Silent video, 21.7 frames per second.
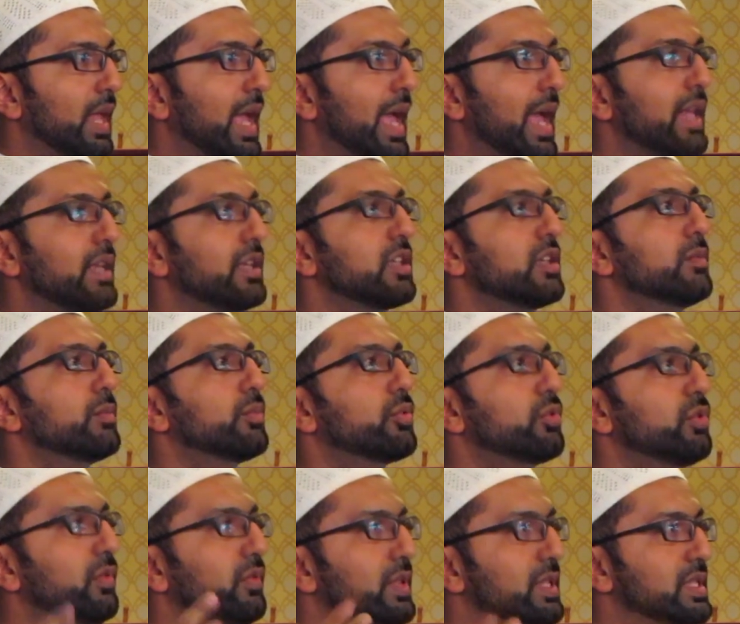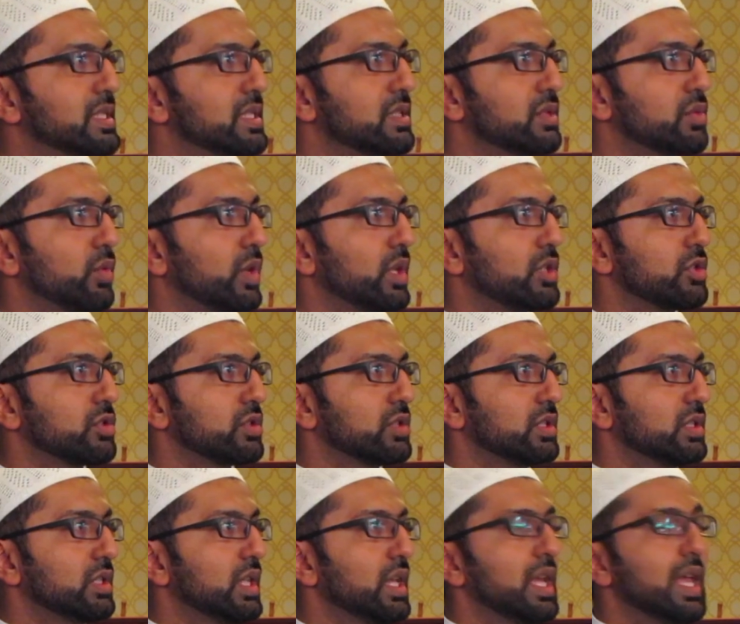and improve the
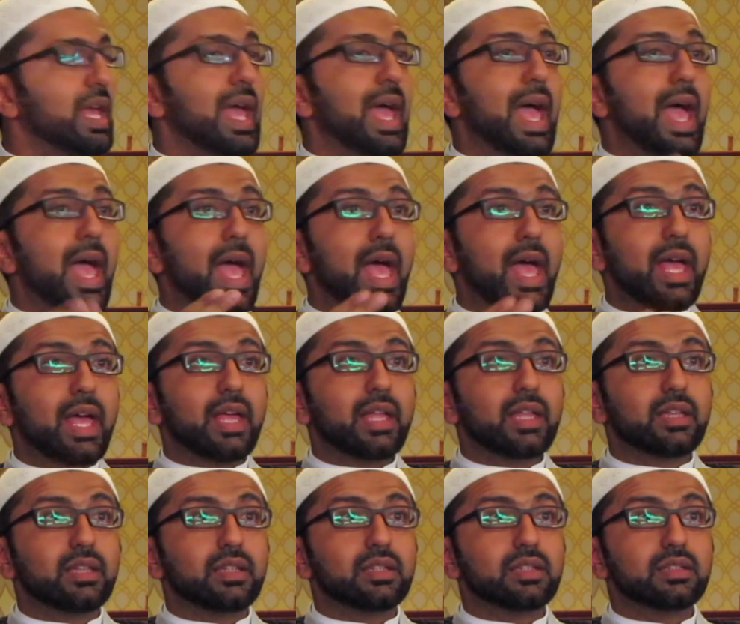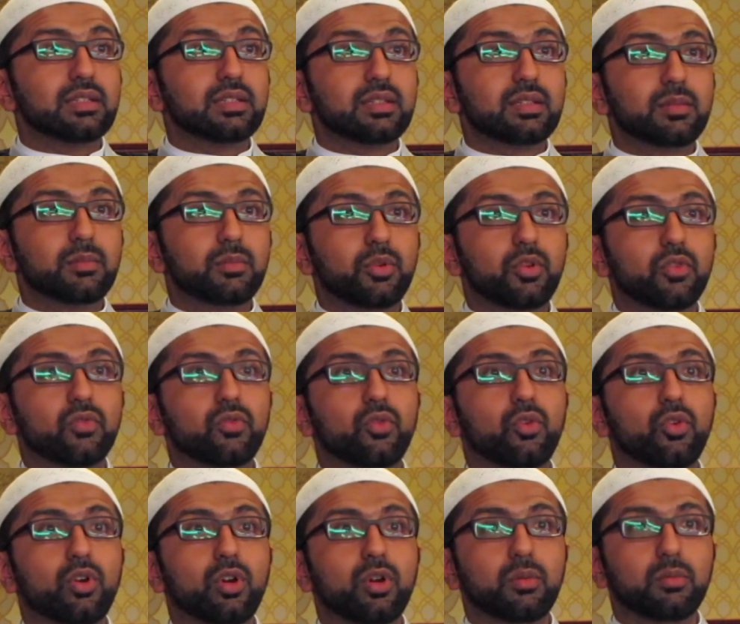situation and
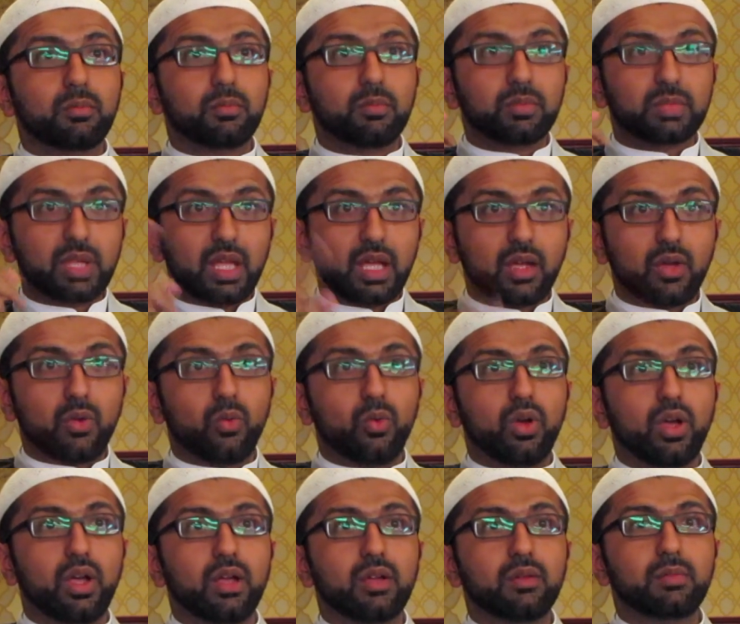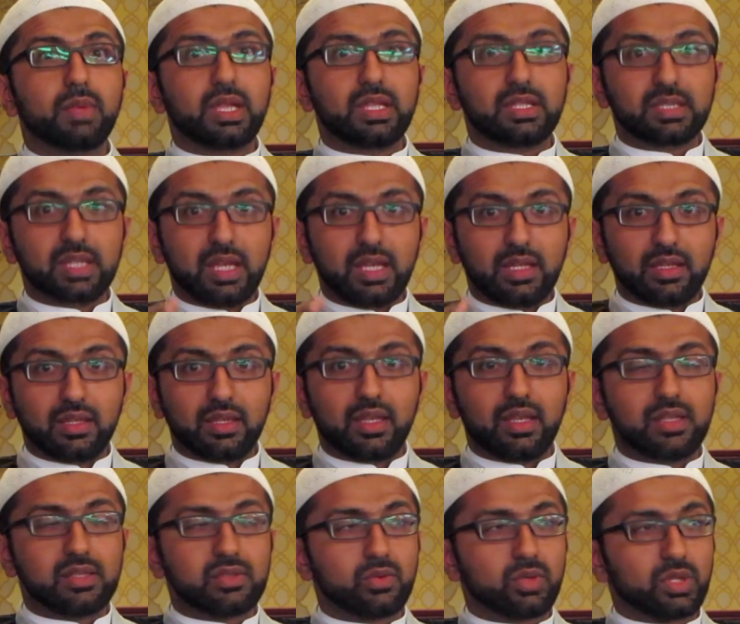perform taqwa, maintain
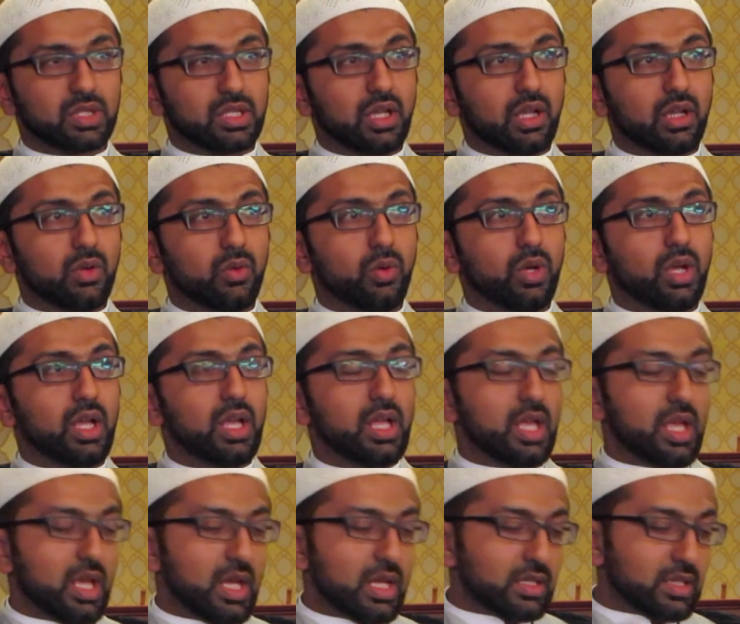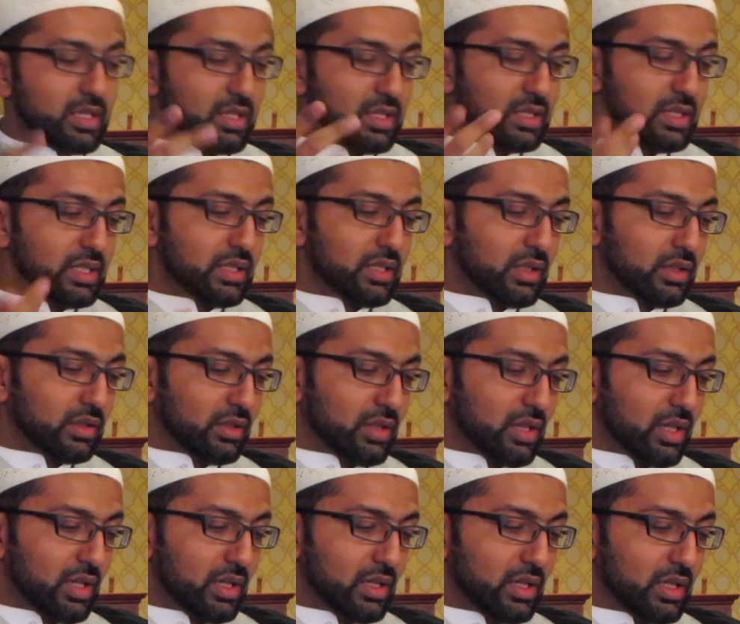things with taqwa, then indeed
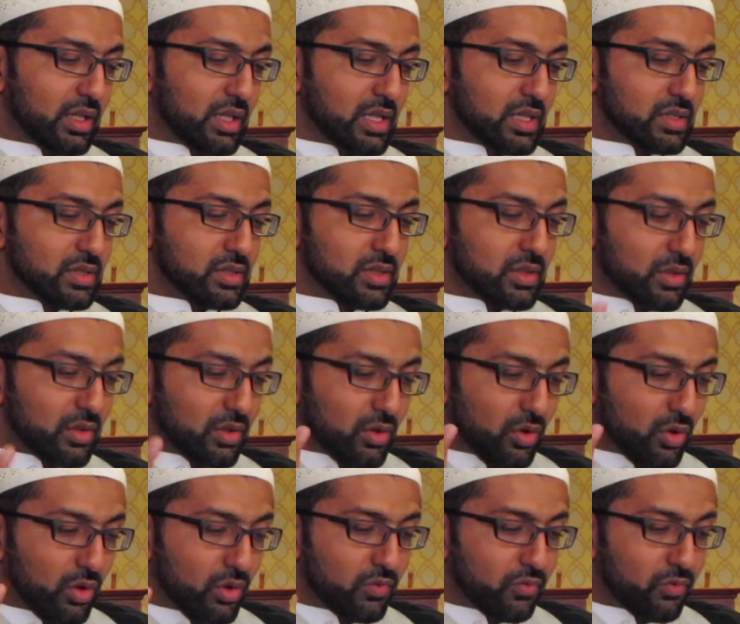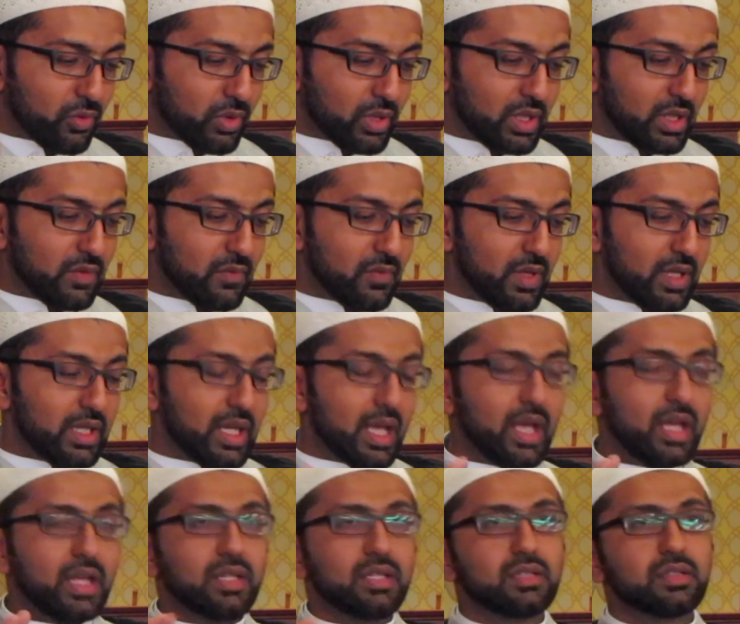Allah is all forgiving
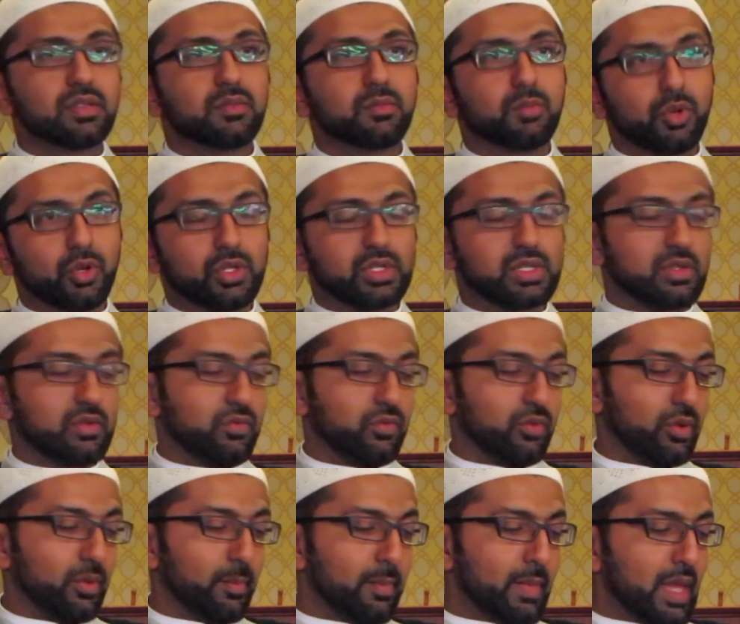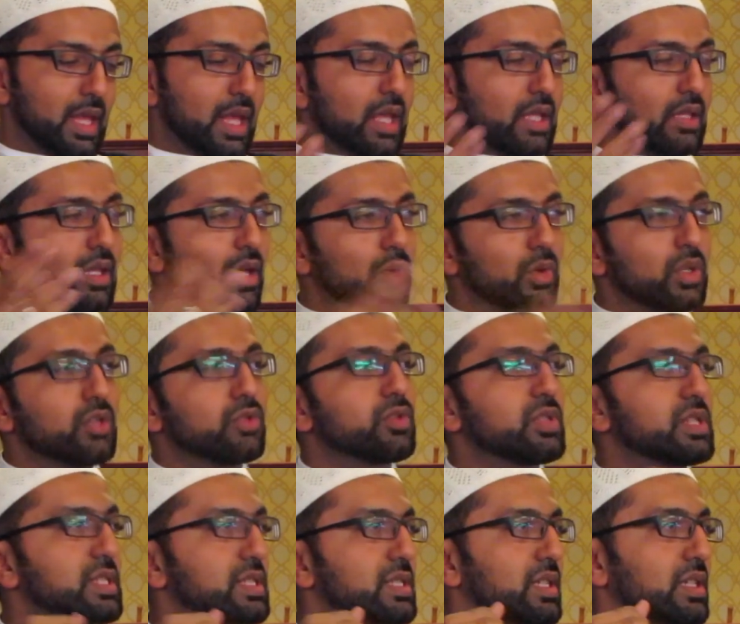and merciful. Now,
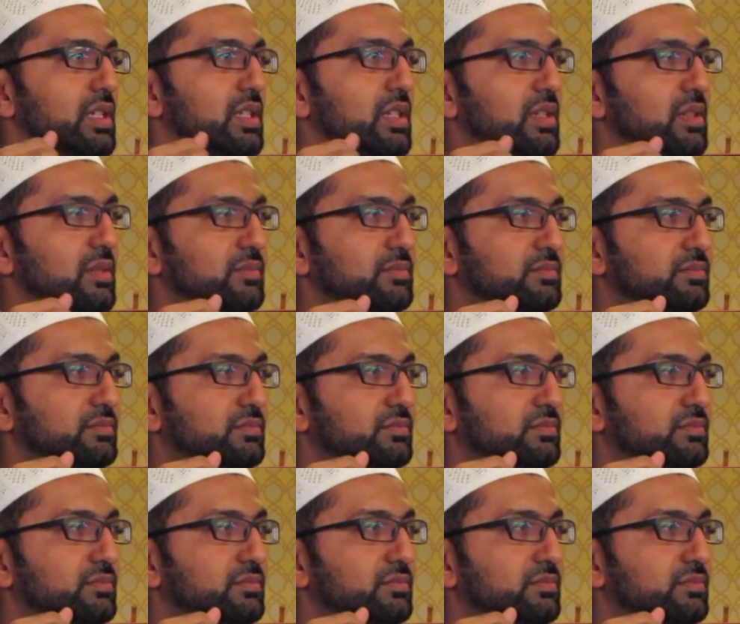interestingly,